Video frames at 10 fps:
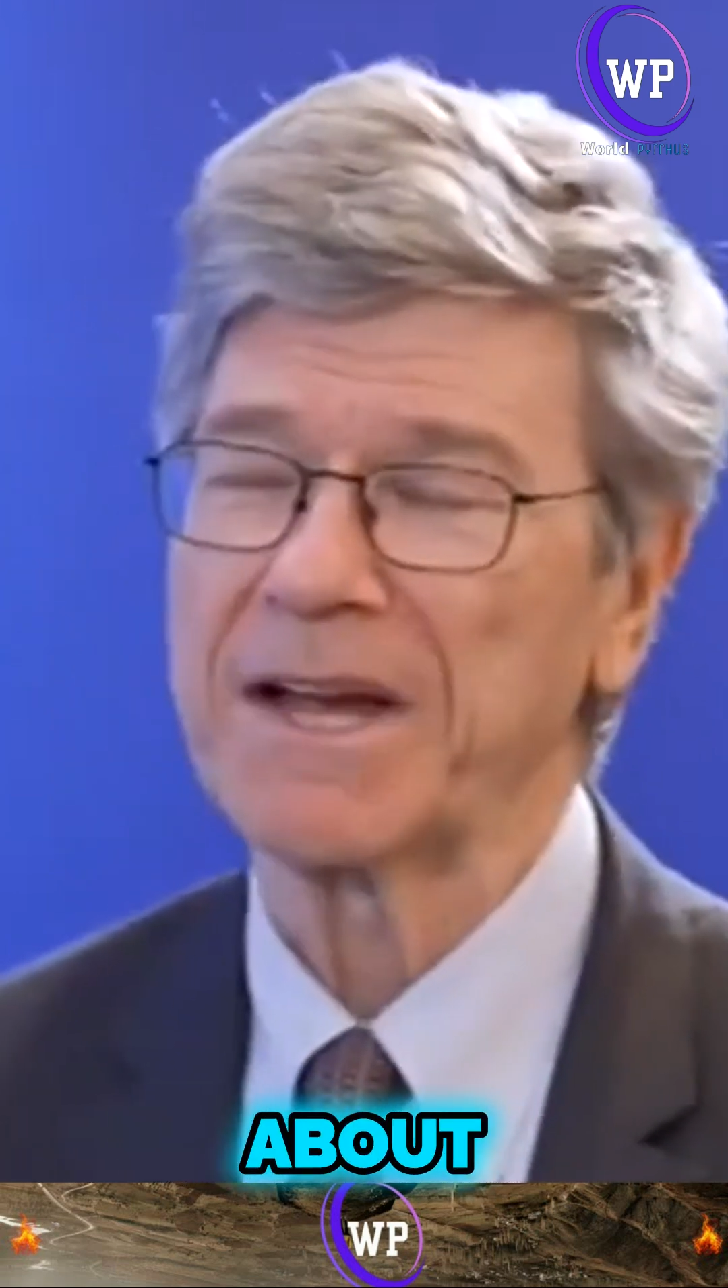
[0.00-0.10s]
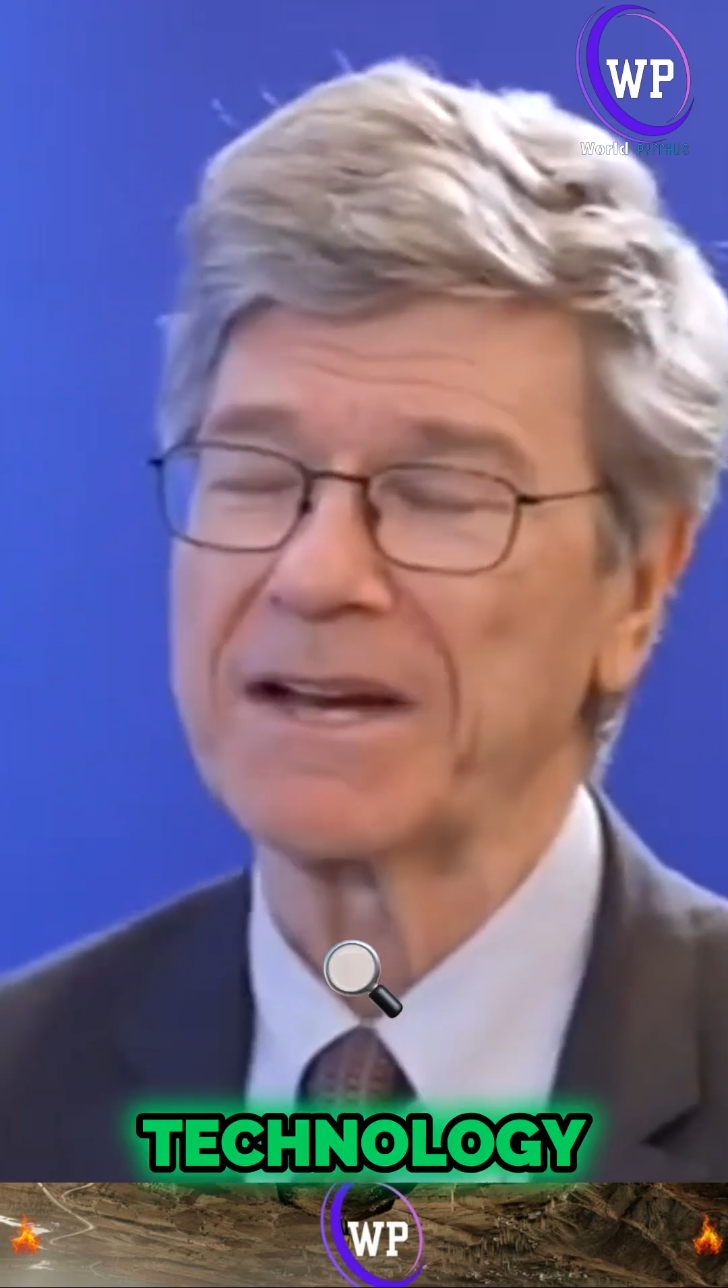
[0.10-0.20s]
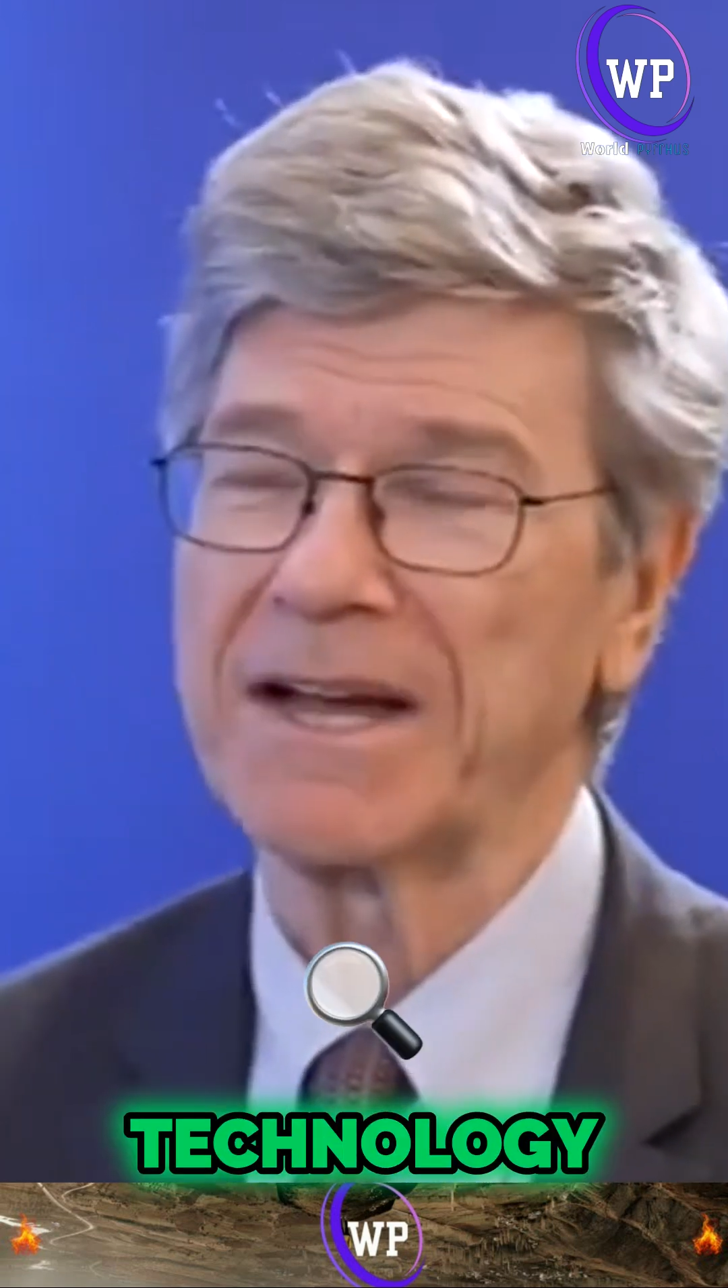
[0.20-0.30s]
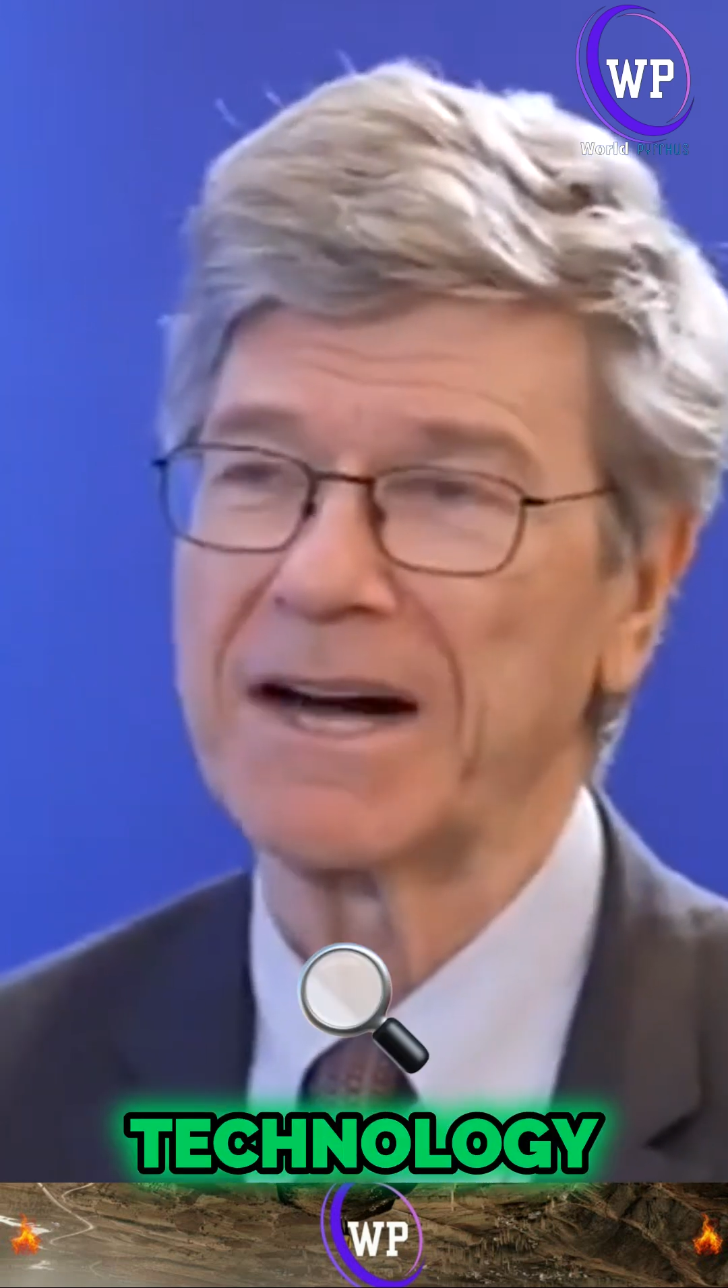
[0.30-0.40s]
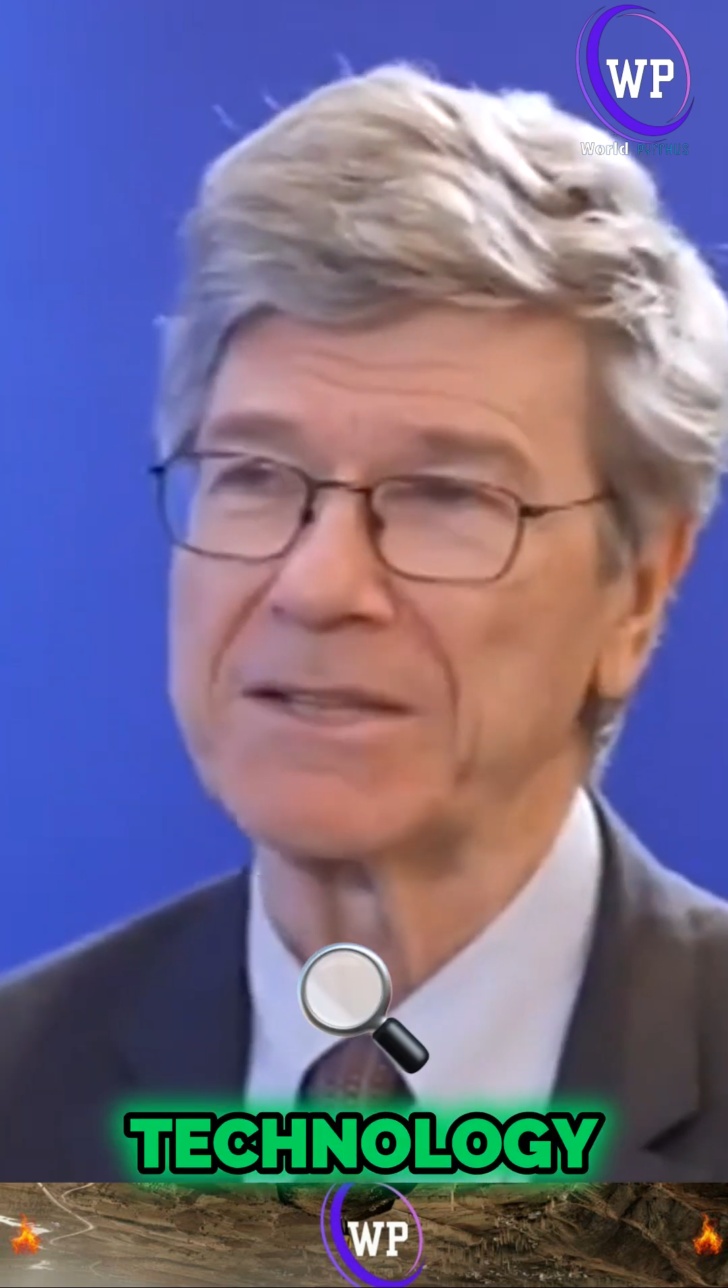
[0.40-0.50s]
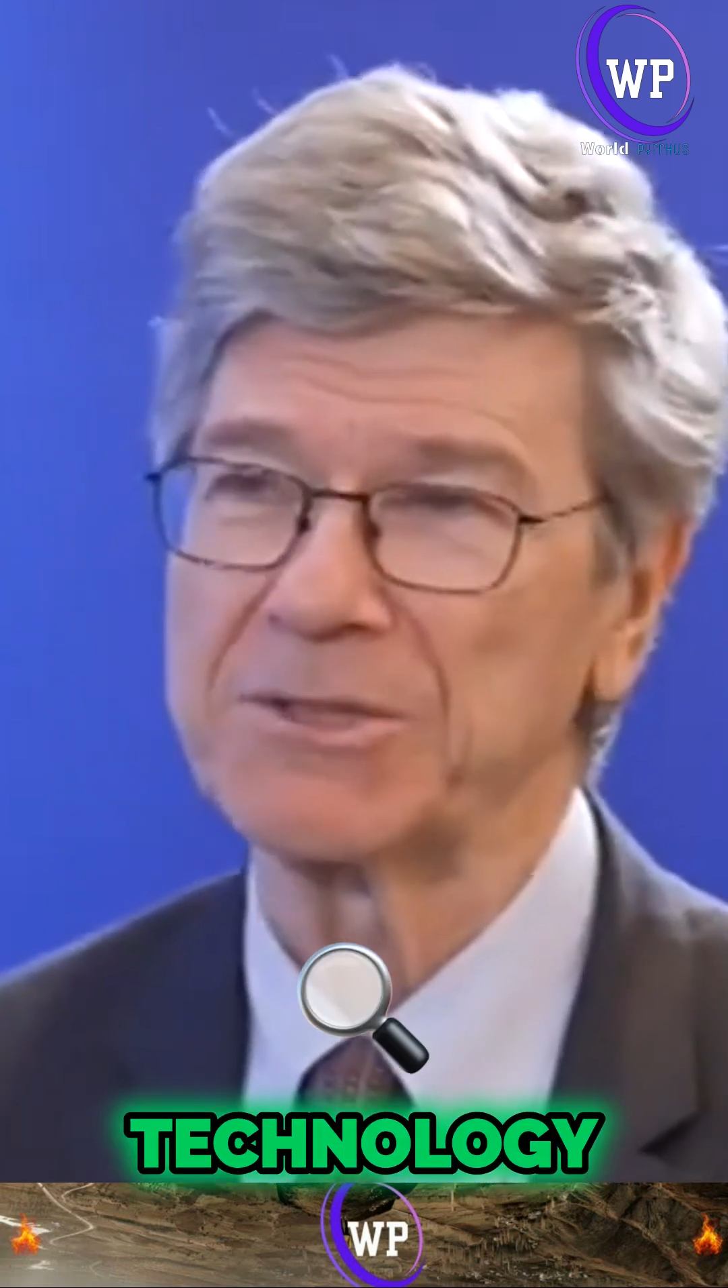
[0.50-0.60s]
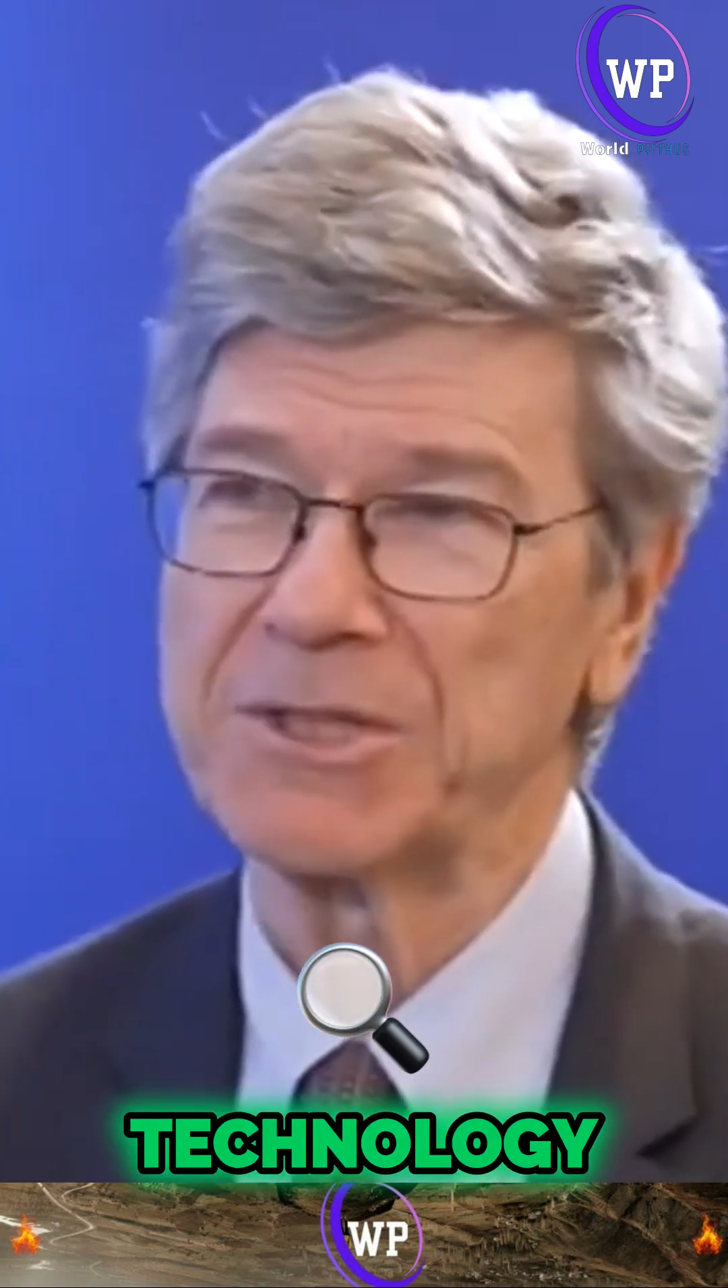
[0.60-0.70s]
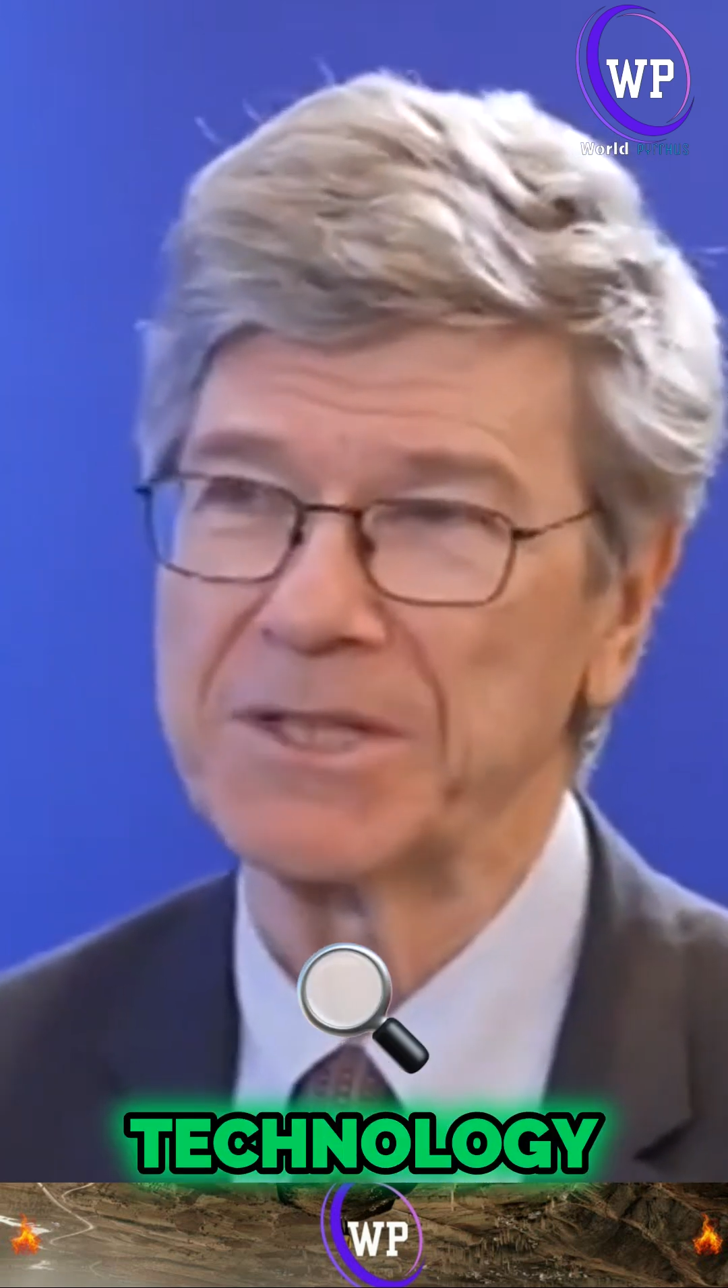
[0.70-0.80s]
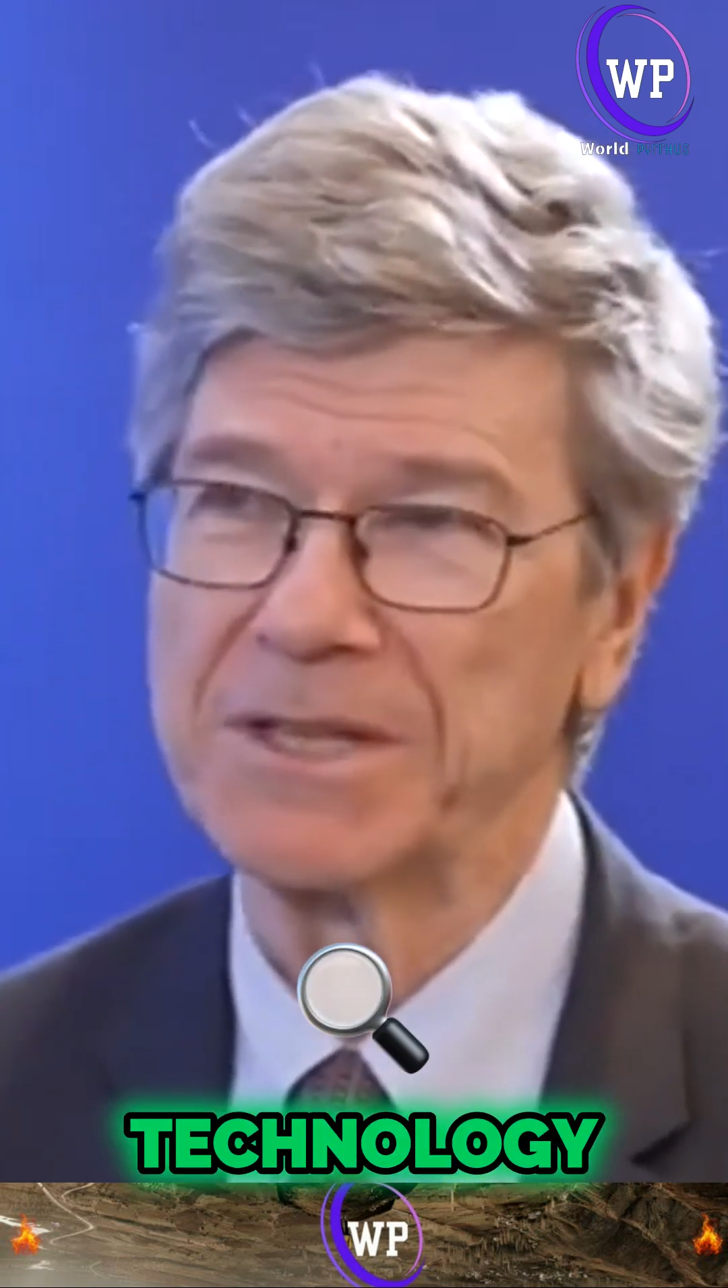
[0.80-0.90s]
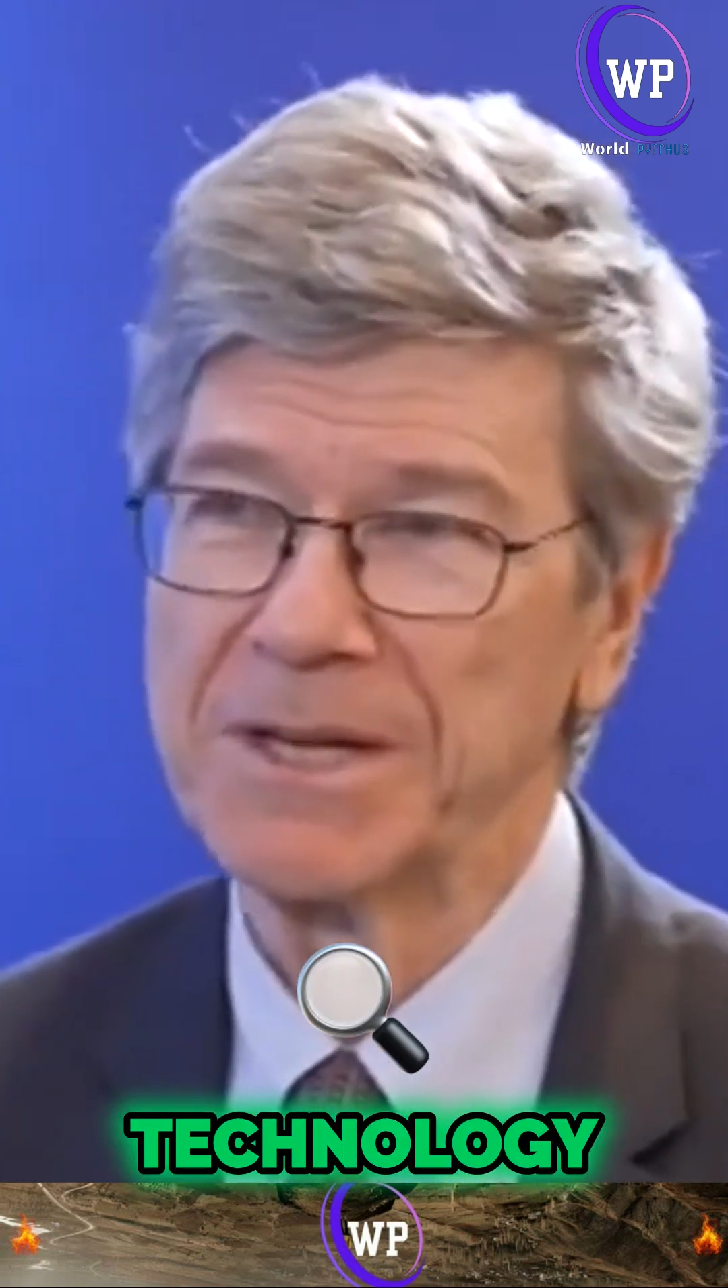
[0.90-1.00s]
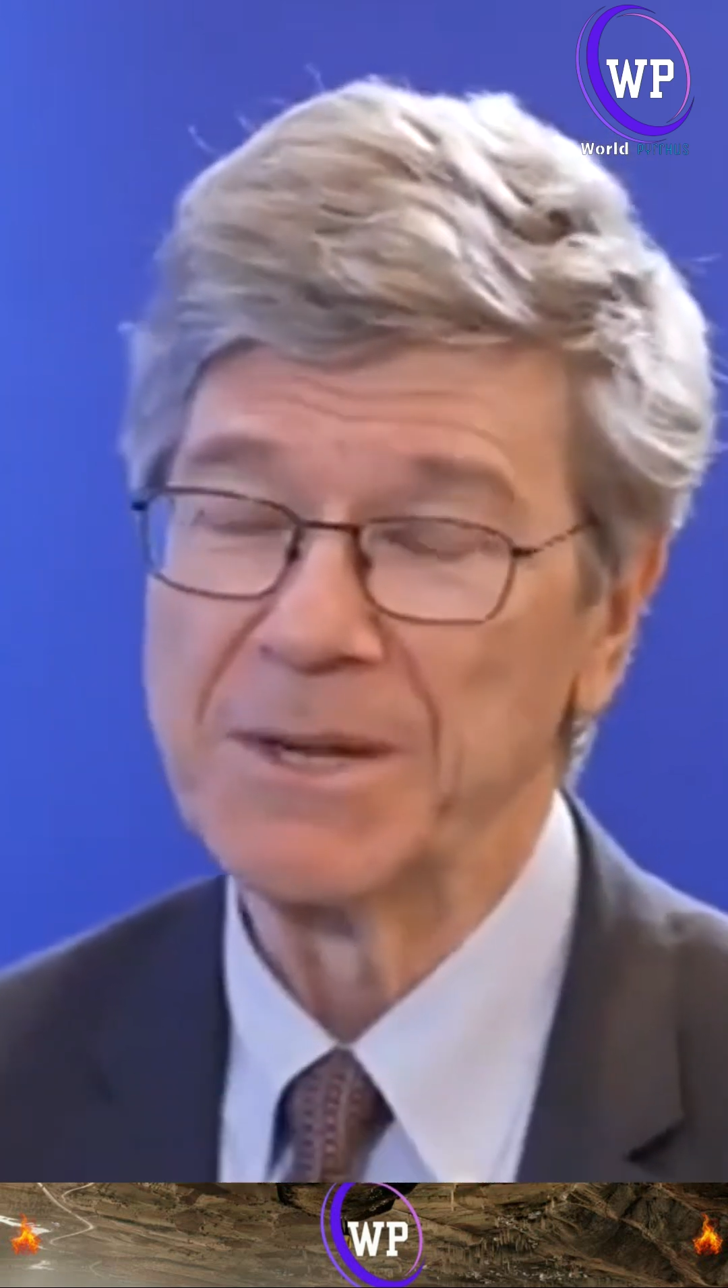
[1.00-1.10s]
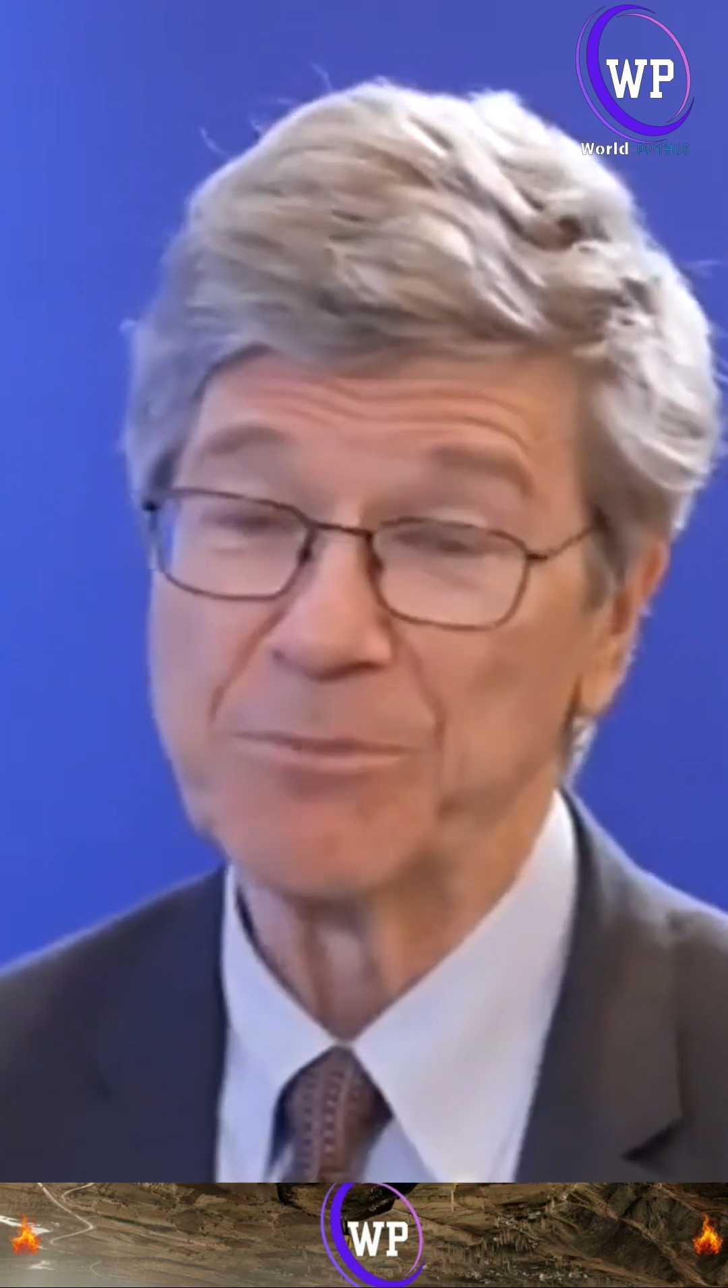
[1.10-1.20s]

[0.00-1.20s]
technology